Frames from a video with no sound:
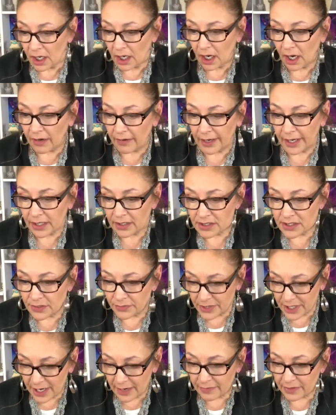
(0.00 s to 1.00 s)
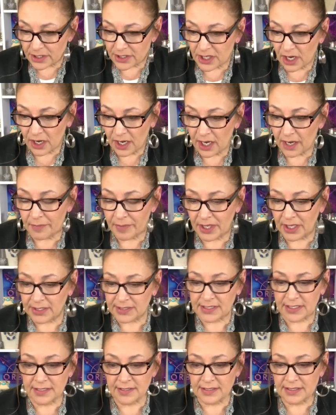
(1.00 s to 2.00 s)
All right, so now it's caught up and
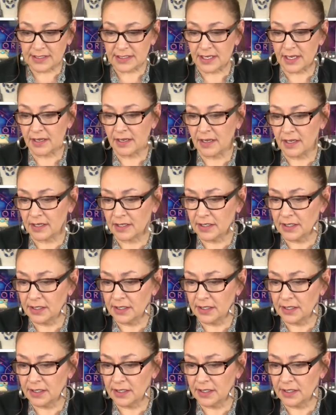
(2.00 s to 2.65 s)
it's in sync.